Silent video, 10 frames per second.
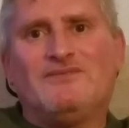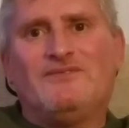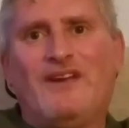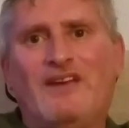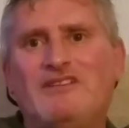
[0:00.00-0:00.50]
a
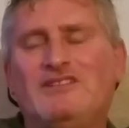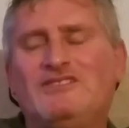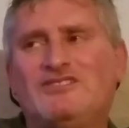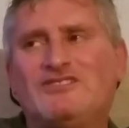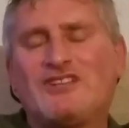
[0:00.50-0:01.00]
very
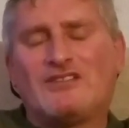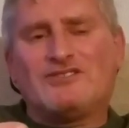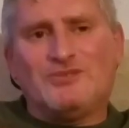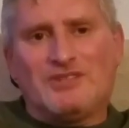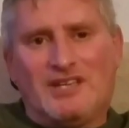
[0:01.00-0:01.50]

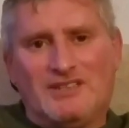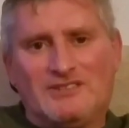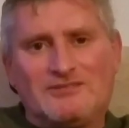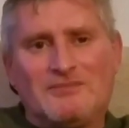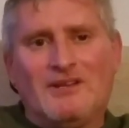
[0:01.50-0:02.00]
subtle
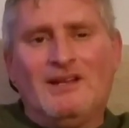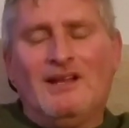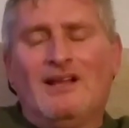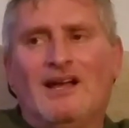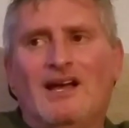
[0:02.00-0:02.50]
taste,
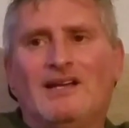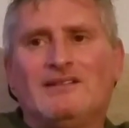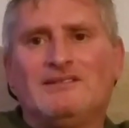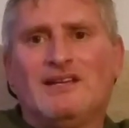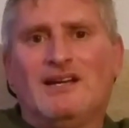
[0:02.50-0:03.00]

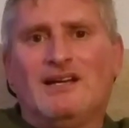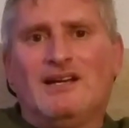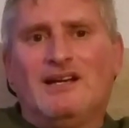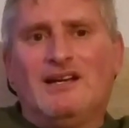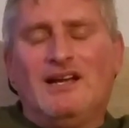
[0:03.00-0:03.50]
and
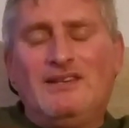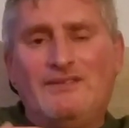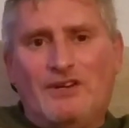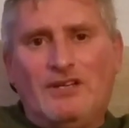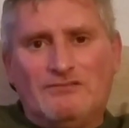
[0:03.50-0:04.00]

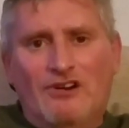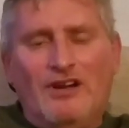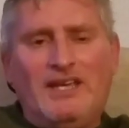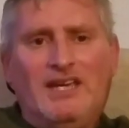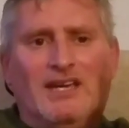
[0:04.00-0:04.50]
they've got it
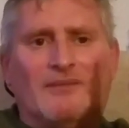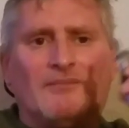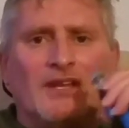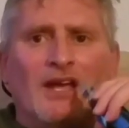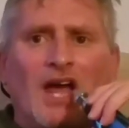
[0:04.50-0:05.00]
right here.
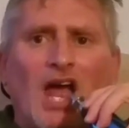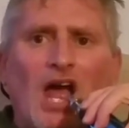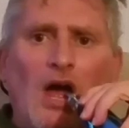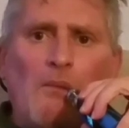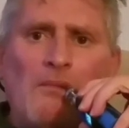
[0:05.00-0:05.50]

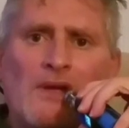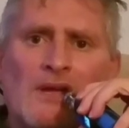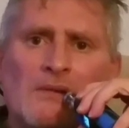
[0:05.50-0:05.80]
On